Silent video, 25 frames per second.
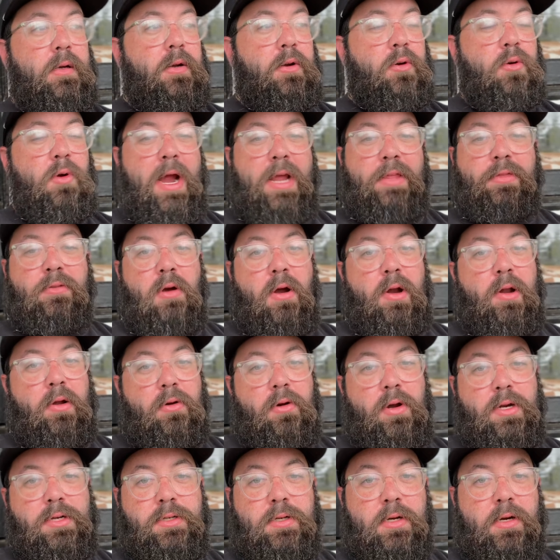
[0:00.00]
Great throw to
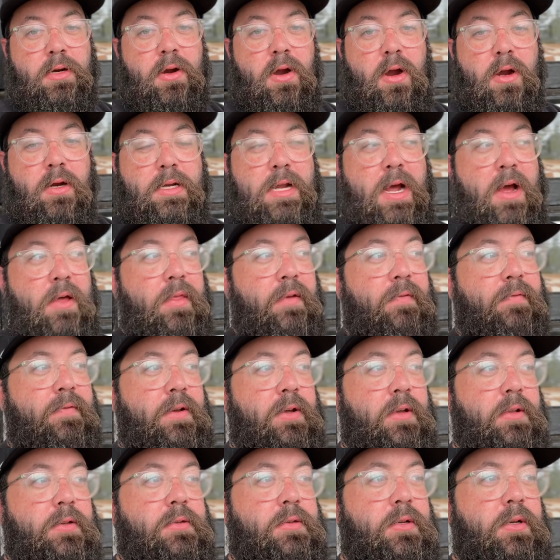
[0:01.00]
Christian Kirk down the
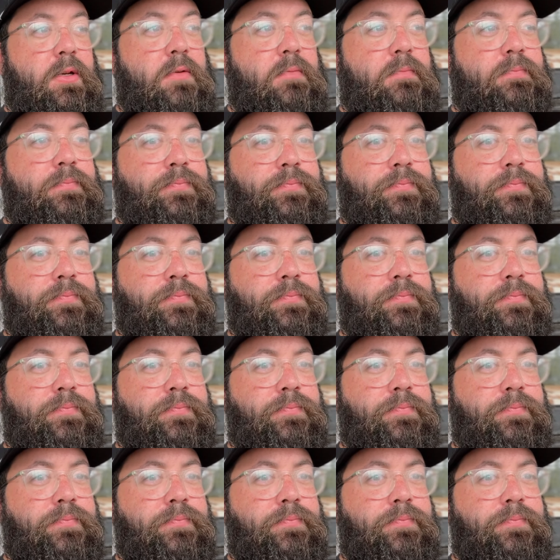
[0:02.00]
field too.